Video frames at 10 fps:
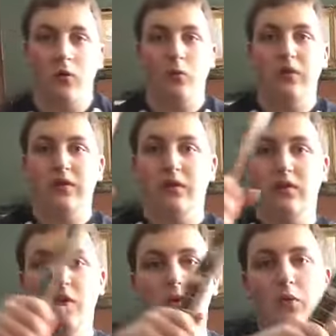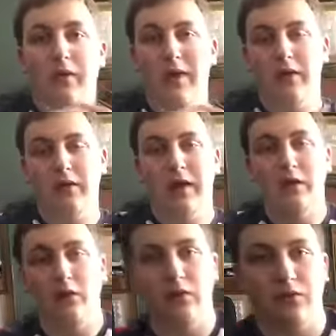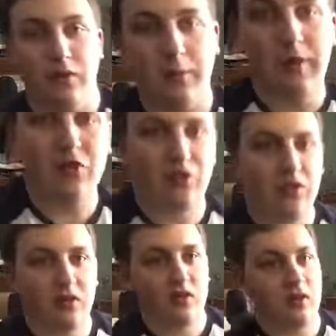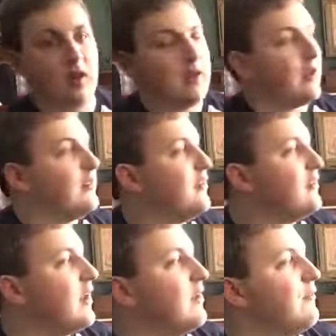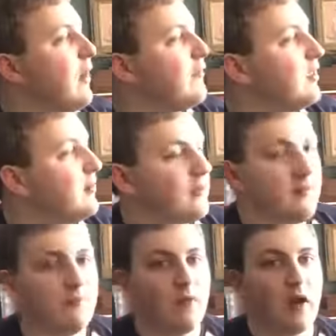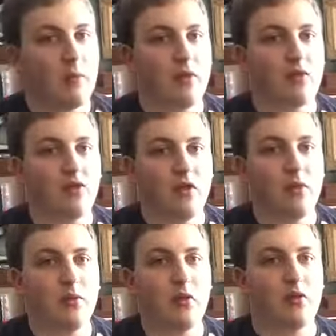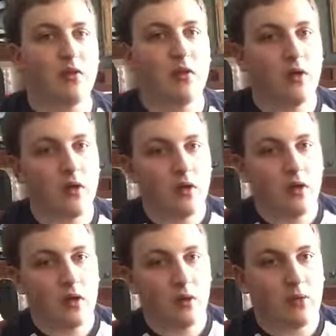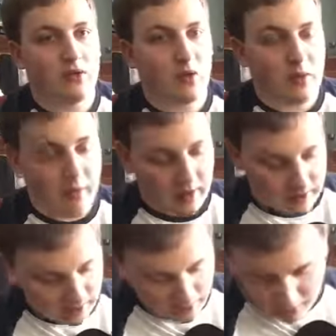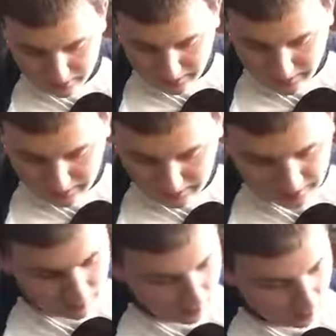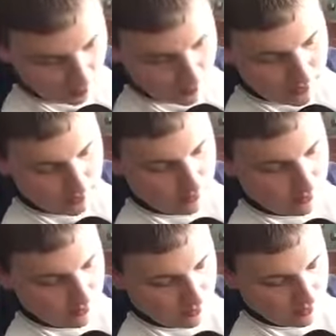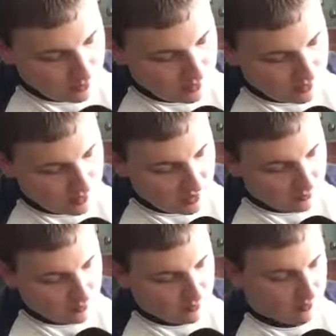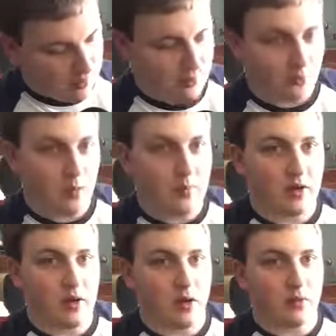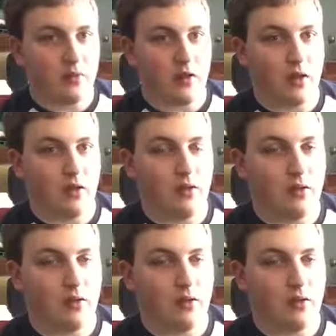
with this new one right here that I don't use very much. This is a 1995 Gibson Firebird Sunburst, and what's great about it is that it's got great pickups, got a great pickguard with a